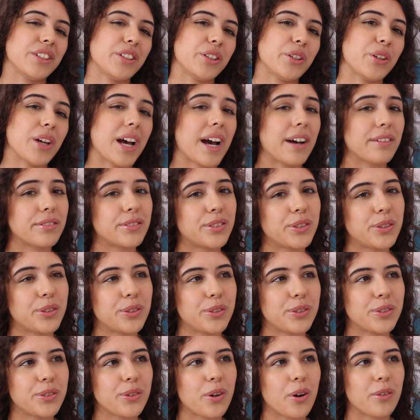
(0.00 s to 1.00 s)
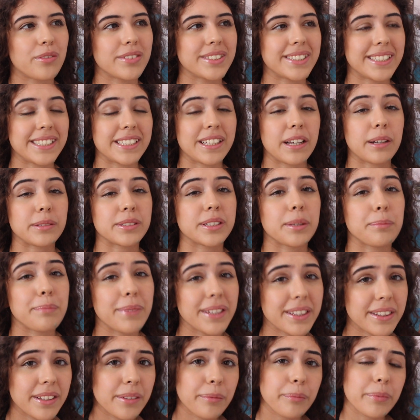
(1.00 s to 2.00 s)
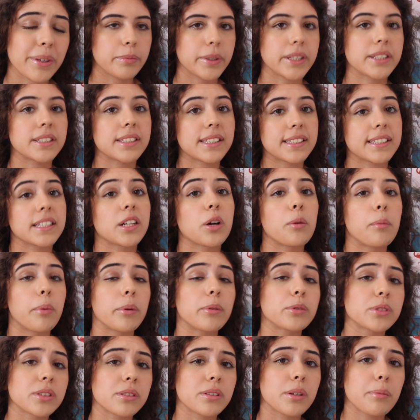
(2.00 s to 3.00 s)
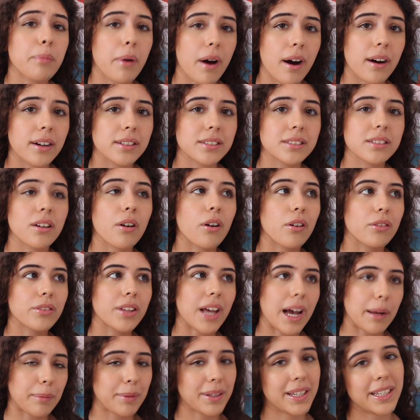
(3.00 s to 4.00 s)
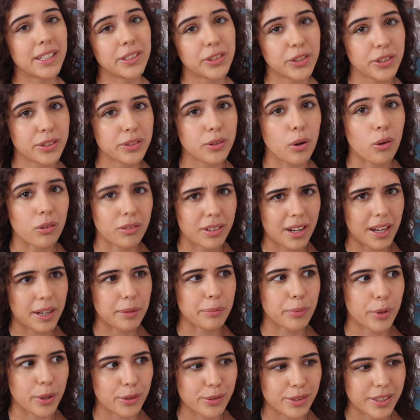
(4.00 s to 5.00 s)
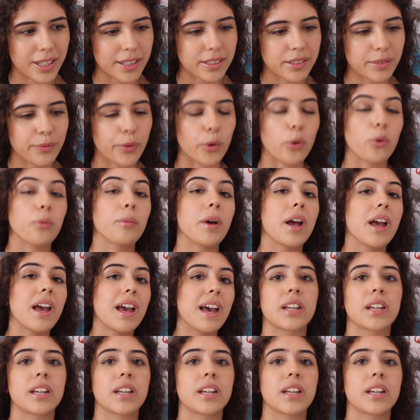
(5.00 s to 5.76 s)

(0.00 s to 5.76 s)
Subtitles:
you have to obviously submit them because it's a compulsory part of the application online process form.